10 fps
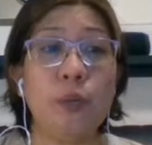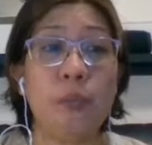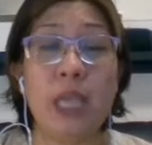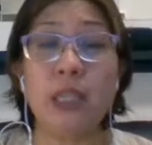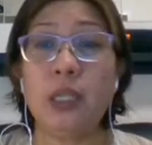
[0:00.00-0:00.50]

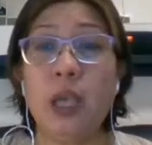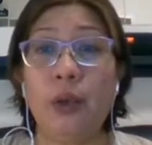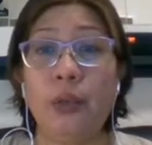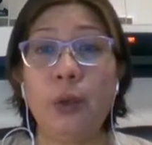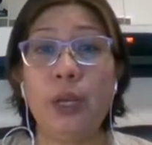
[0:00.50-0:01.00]
makes
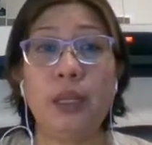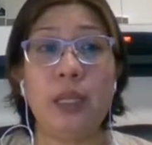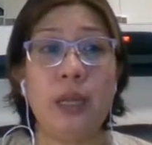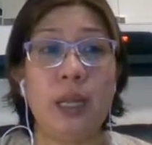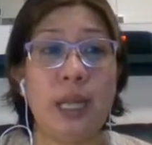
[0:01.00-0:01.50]

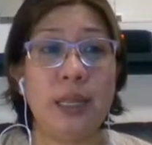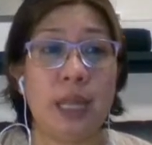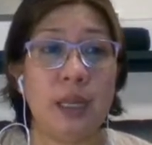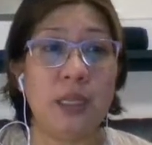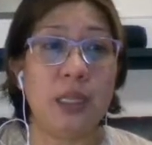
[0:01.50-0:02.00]
theoretical
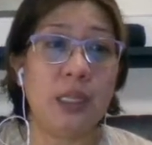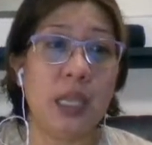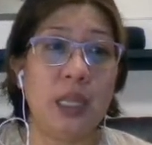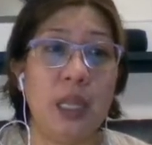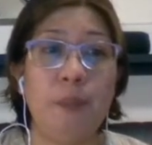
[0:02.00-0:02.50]
analysis
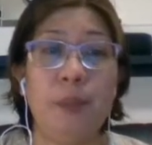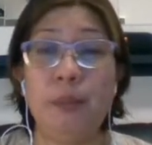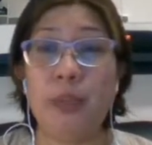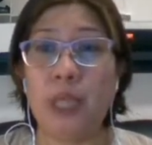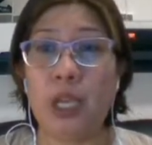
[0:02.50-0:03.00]
and
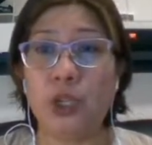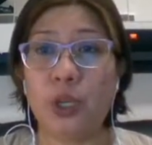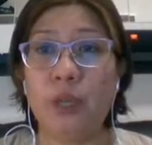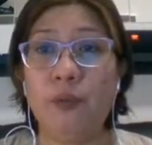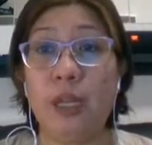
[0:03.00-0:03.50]

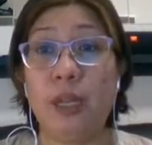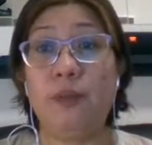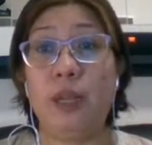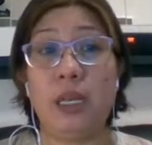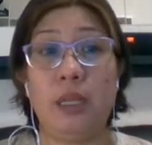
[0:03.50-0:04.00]
implementation very,
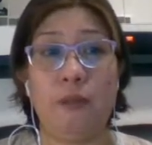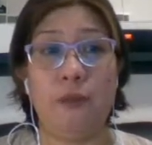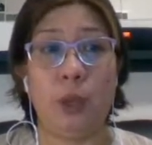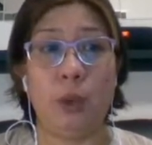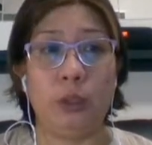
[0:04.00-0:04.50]
very
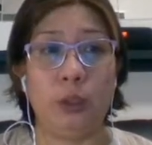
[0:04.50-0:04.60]
difficult.